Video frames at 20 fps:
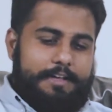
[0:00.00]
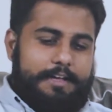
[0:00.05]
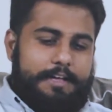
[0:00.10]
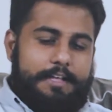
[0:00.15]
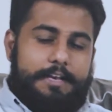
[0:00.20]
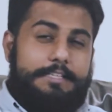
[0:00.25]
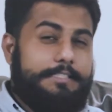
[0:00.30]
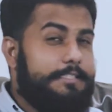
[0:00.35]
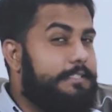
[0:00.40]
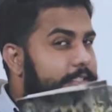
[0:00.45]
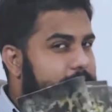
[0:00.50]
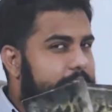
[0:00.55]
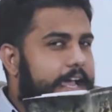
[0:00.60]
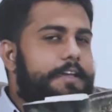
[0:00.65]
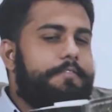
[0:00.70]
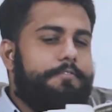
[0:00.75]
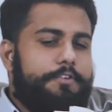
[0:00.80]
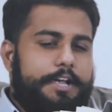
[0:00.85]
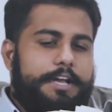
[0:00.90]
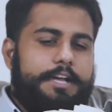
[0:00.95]
Let's
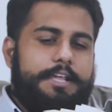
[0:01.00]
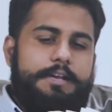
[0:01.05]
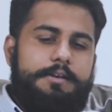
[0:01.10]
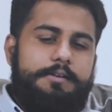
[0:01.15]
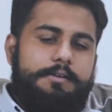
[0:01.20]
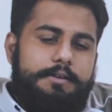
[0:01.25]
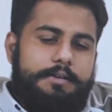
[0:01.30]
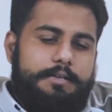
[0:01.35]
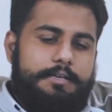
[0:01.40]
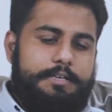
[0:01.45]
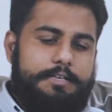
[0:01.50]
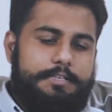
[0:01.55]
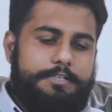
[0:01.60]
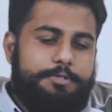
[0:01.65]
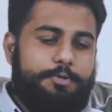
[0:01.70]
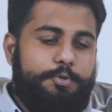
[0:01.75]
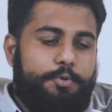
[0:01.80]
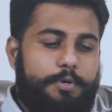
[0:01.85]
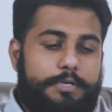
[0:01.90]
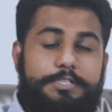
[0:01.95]
dive right in
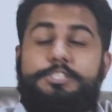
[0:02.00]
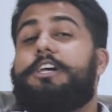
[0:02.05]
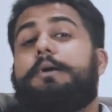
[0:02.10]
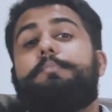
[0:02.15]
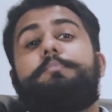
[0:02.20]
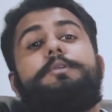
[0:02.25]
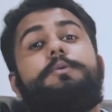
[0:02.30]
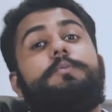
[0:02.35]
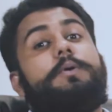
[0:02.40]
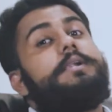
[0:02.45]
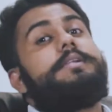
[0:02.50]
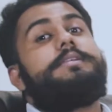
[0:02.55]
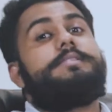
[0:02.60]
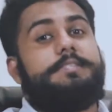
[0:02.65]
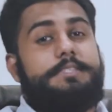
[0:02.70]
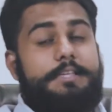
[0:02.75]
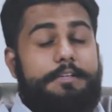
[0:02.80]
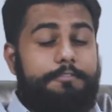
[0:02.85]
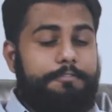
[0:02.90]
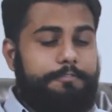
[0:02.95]
to chapter 1
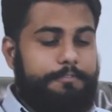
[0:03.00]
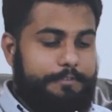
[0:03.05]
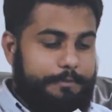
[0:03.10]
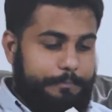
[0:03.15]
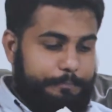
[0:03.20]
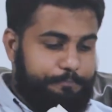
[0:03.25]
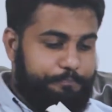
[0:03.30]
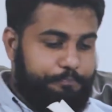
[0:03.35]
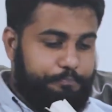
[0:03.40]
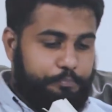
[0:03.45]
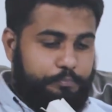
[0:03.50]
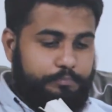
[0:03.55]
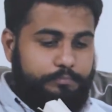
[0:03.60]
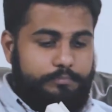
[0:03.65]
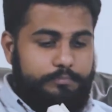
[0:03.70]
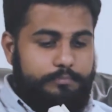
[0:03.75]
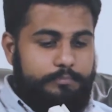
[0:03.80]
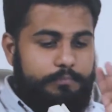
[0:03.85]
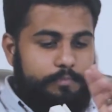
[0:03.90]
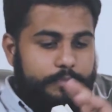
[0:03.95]
itself.
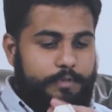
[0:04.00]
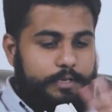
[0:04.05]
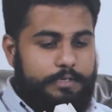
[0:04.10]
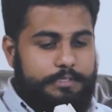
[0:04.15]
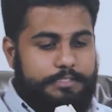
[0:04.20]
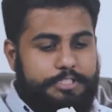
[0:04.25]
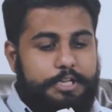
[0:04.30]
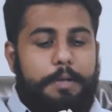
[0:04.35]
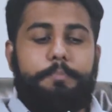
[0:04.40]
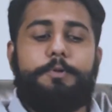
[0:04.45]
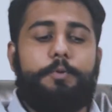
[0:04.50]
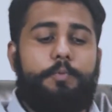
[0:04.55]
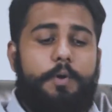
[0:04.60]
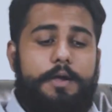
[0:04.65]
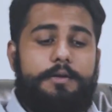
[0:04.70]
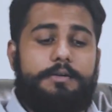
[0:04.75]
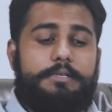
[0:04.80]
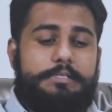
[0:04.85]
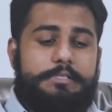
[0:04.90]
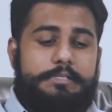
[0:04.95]
Chapter
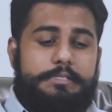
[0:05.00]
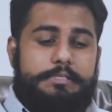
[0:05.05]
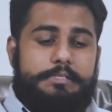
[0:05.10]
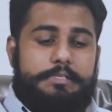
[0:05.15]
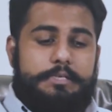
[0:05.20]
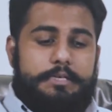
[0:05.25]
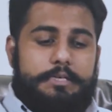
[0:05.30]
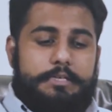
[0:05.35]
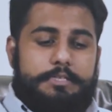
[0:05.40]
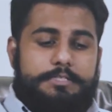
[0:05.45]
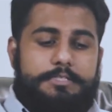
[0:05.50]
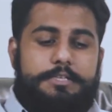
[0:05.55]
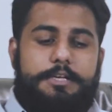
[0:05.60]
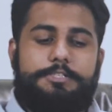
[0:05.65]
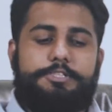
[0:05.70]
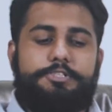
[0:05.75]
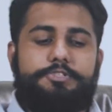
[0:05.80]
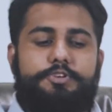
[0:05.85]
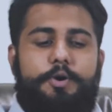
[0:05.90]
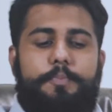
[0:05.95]
1.
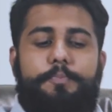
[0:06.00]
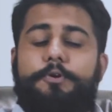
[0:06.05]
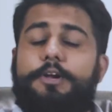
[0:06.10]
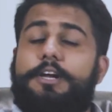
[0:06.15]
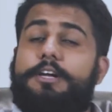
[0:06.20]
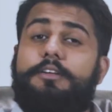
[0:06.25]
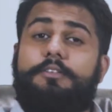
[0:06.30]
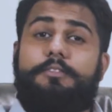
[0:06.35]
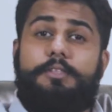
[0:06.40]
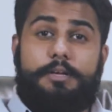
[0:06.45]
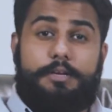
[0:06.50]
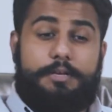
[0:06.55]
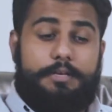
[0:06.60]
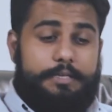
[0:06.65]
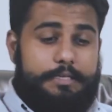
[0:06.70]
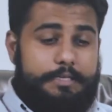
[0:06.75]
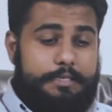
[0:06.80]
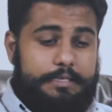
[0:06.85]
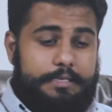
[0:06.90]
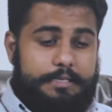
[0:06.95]
Surgeon's Operating
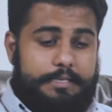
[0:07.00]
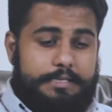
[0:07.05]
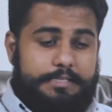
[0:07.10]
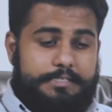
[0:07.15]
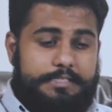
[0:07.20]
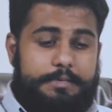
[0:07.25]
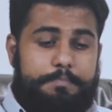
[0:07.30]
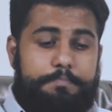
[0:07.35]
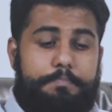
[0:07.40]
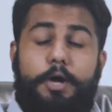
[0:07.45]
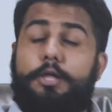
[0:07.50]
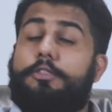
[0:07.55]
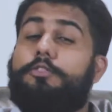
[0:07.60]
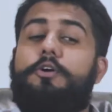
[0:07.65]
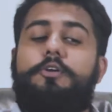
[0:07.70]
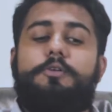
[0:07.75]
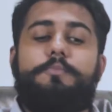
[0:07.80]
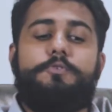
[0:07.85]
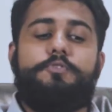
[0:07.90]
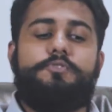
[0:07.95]
Theatre, St.
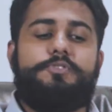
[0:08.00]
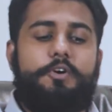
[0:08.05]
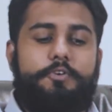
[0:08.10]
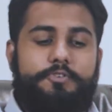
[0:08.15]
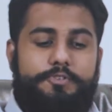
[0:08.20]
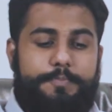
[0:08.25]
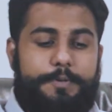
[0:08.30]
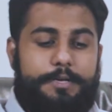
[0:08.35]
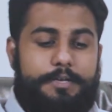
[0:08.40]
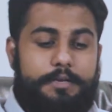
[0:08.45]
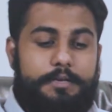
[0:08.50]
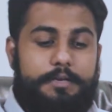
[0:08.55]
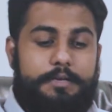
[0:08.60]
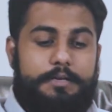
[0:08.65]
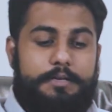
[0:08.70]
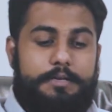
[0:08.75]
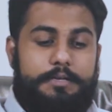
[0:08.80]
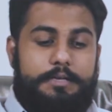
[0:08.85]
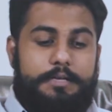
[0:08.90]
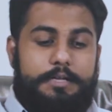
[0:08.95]
Bartholomew's
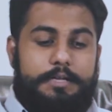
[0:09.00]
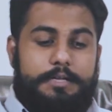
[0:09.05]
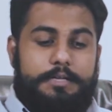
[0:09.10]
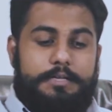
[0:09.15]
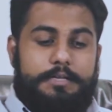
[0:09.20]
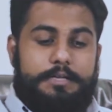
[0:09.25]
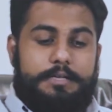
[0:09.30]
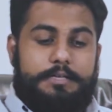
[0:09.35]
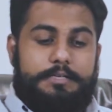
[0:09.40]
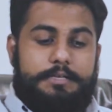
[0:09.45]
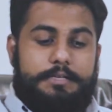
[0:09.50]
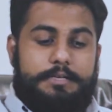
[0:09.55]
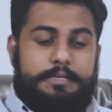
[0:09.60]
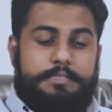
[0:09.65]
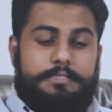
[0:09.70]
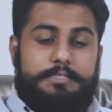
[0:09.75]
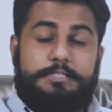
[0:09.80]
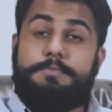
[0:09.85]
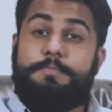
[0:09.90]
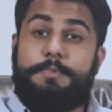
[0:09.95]
Hospital,
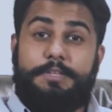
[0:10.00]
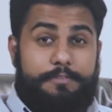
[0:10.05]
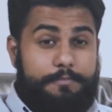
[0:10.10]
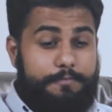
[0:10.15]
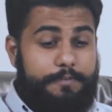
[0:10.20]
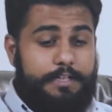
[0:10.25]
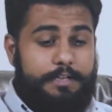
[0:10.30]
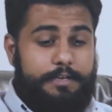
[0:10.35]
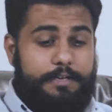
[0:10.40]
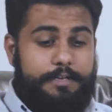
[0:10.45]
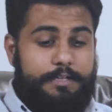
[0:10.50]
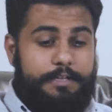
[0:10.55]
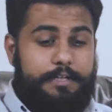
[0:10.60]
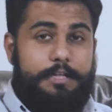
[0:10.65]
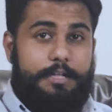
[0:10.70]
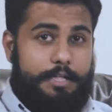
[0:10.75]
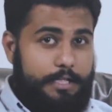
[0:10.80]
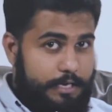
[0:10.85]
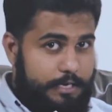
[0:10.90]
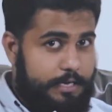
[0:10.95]
Smithfield,
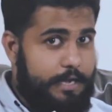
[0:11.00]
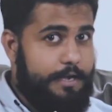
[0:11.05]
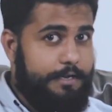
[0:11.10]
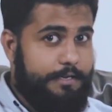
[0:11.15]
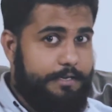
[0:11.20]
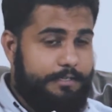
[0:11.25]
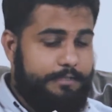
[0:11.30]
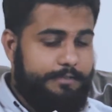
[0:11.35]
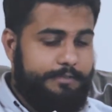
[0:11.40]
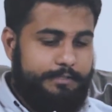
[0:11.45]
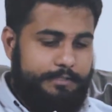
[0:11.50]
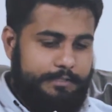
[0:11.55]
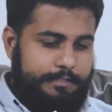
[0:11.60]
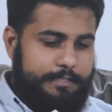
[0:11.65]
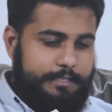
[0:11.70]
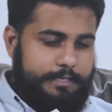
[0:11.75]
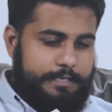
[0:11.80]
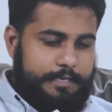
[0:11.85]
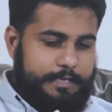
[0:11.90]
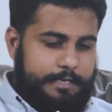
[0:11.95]
London.
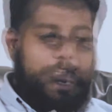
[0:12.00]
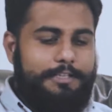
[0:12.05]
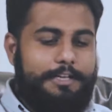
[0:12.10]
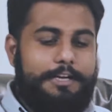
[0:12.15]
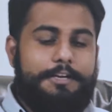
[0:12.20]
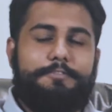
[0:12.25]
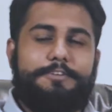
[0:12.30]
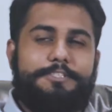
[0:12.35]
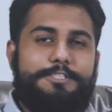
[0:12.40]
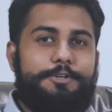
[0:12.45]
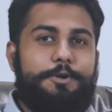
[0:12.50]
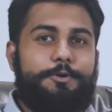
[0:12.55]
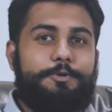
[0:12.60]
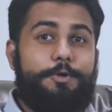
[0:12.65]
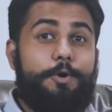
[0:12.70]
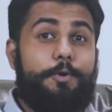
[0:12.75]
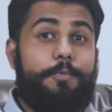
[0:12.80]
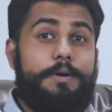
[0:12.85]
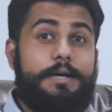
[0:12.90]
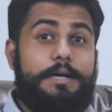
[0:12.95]
31st
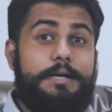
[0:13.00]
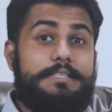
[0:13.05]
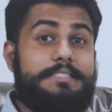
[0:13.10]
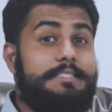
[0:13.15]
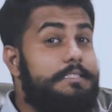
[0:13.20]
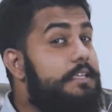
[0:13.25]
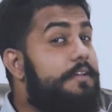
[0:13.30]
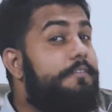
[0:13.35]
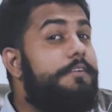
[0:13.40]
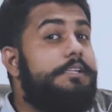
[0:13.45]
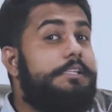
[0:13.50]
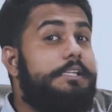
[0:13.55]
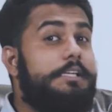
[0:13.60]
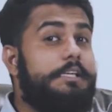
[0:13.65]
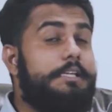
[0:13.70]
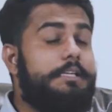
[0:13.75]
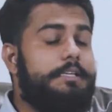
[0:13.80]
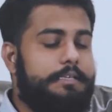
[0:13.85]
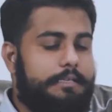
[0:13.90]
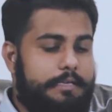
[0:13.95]
October
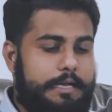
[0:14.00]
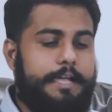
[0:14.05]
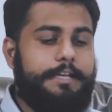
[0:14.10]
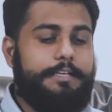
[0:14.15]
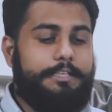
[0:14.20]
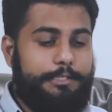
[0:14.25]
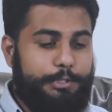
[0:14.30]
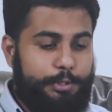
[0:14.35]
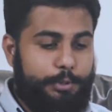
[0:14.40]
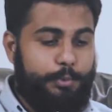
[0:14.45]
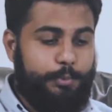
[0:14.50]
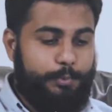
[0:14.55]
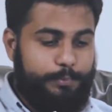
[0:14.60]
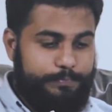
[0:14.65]
1792.